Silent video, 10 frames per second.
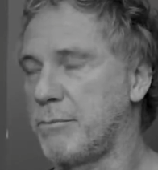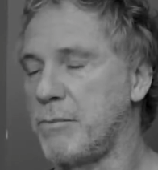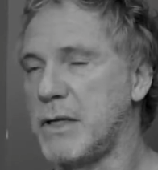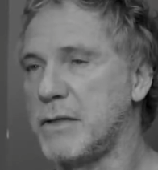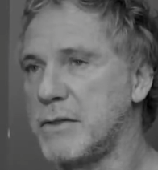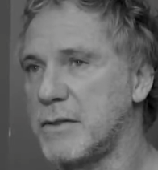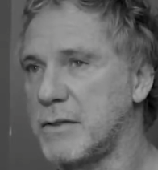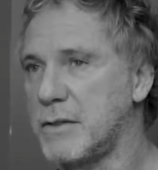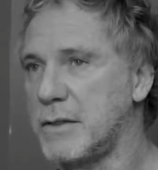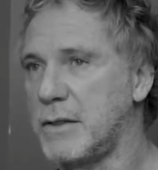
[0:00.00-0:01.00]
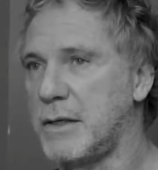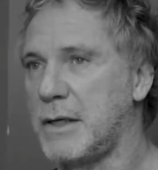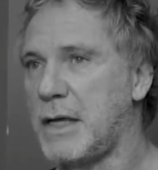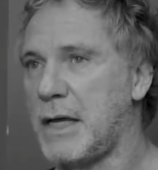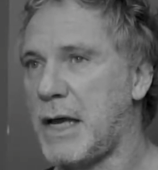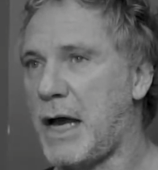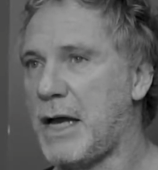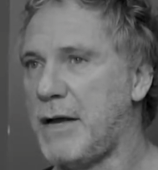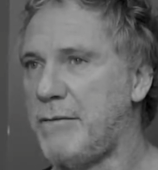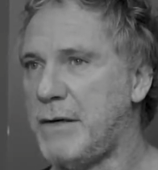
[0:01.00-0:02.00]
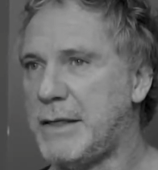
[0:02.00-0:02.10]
means. I have